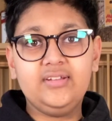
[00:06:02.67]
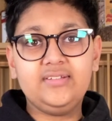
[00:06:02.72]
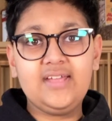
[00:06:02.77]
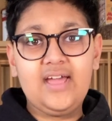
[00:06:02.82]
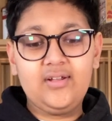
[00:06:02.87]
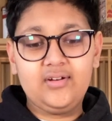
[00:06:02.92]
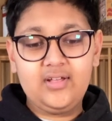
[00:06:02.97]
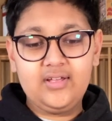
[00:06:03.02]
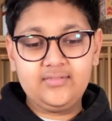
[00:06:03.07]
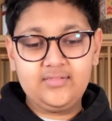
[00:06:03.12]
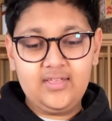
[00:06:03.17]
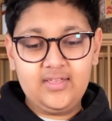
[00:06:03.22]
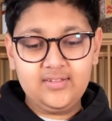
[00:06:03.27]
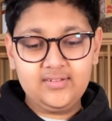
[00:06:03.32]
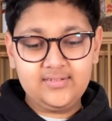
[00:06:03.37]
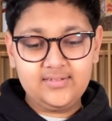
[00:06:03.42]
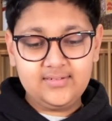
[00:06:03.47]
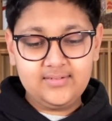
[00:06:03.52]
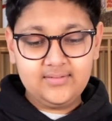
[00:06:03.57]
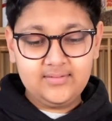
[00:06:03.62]
down like
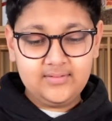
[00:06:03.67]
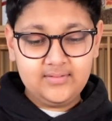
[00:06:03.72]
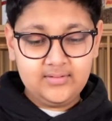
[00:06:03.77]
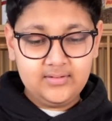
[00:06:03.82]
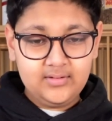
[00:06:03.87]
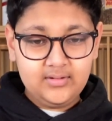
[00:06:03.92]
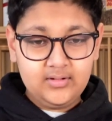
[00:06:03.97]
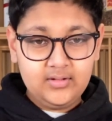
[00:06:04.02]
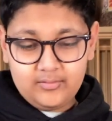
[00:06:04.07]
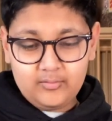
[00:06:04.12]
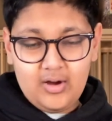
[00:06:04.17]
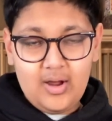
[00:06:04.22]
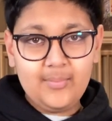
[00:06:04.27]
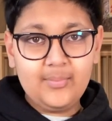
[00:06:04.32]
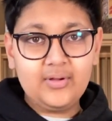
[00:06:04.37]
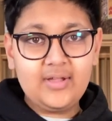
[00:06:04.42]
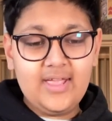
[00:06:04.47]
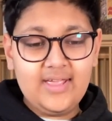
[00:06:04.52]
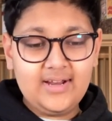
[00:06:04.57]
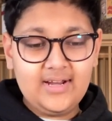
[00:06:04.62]
this. Grab
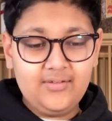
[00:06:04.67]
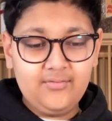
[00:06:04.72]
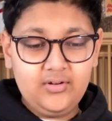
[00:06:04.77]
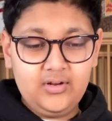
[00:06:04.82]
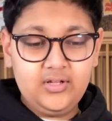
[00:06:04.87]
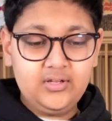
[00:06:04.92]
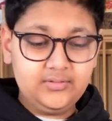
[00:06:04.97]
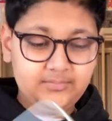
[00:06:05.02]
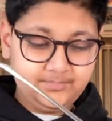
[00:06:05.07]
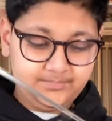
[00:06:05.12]
your cake leveler.